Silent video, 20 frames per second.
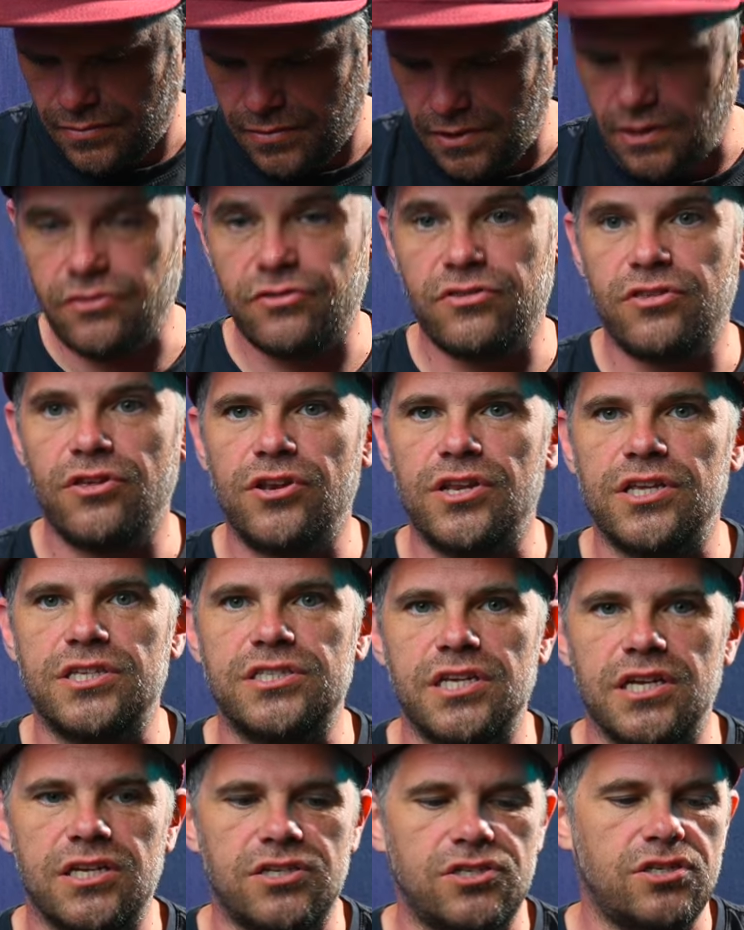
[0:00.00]
There's
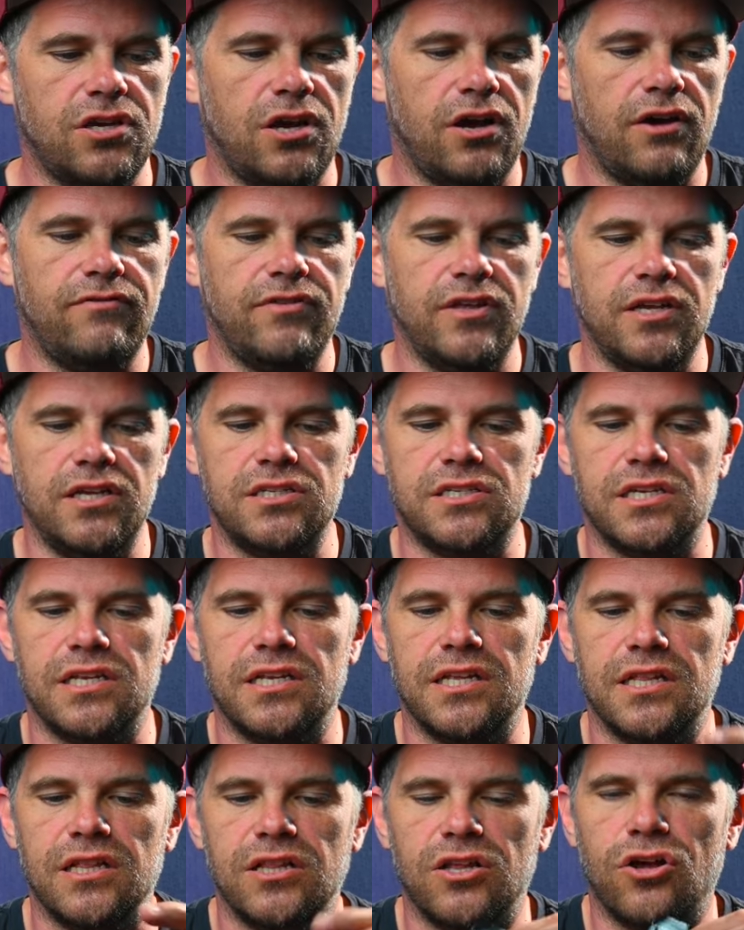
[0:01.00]
36 of these
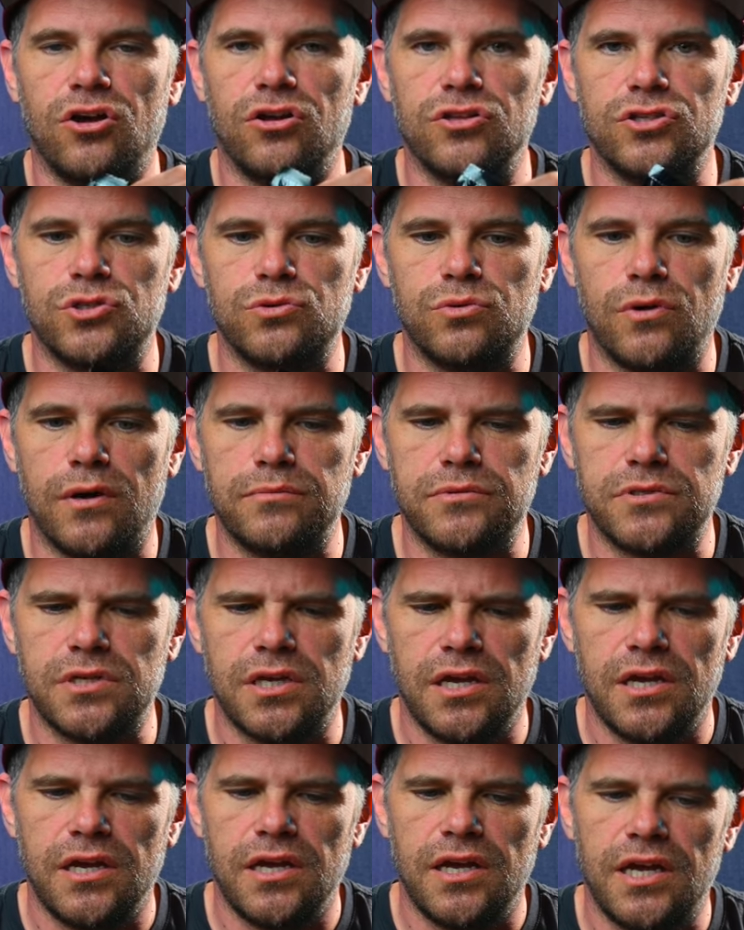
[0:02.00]
little cotton swabs
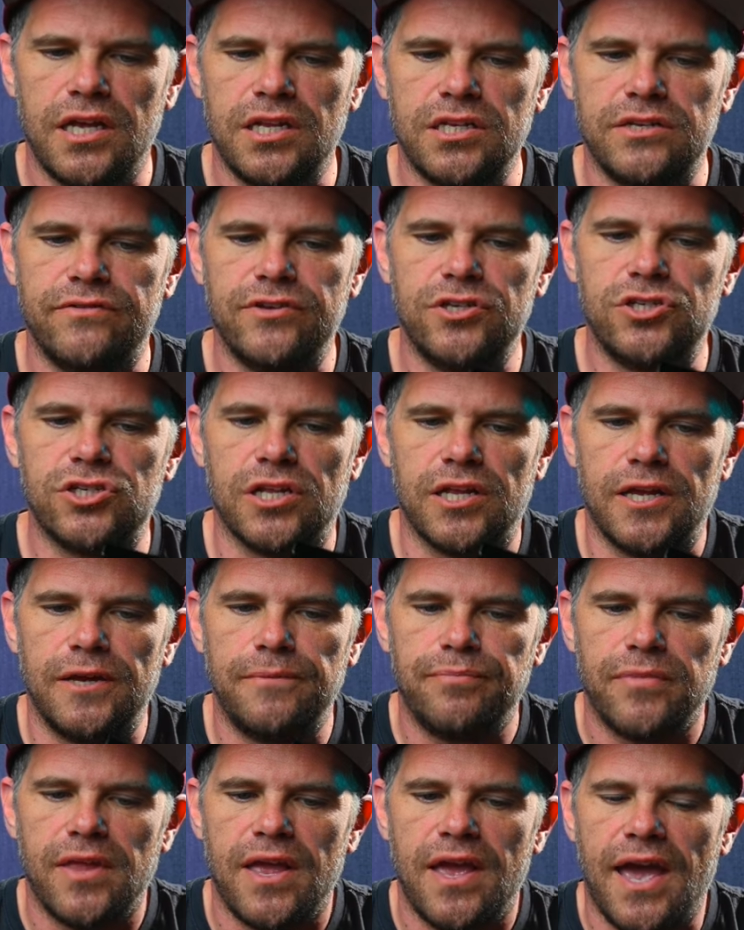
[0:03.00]
individually.
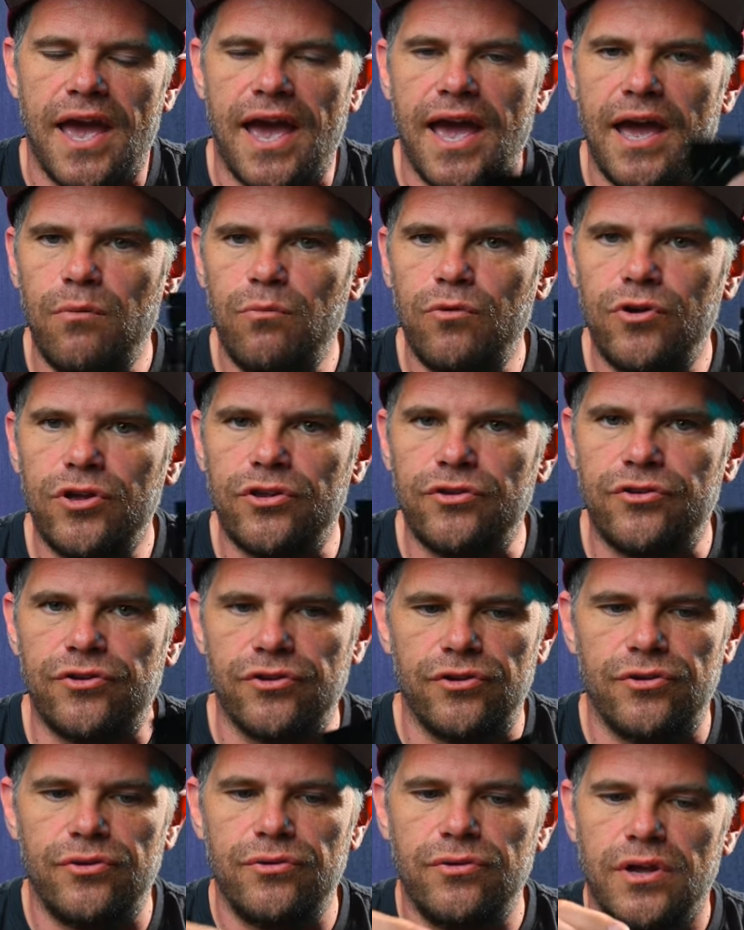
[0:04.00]
And what you
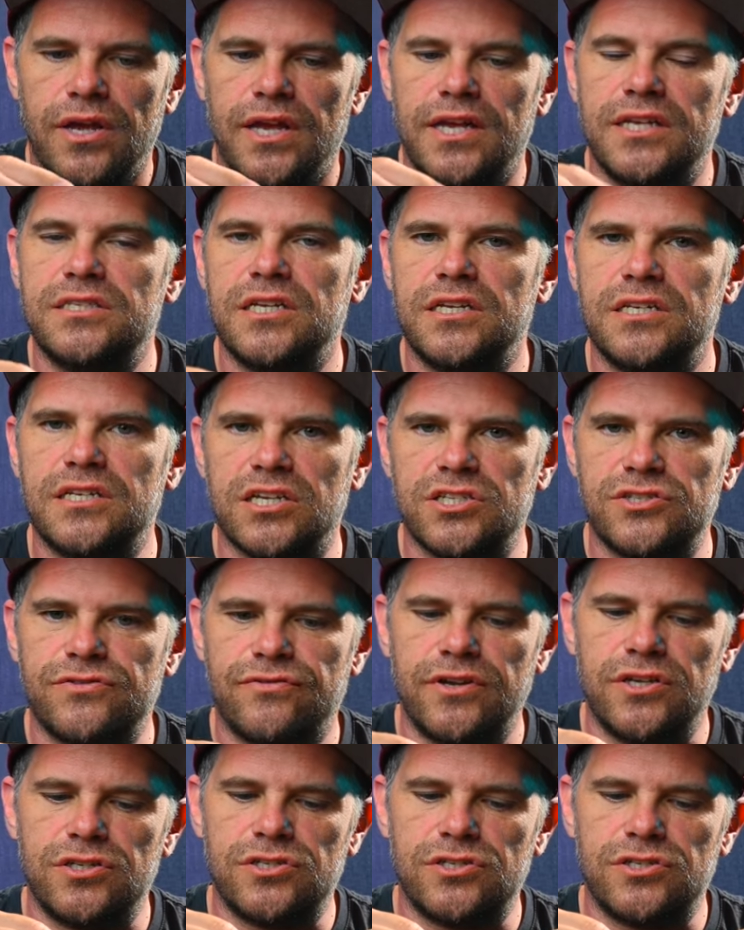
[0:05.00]
do is they're dust-free.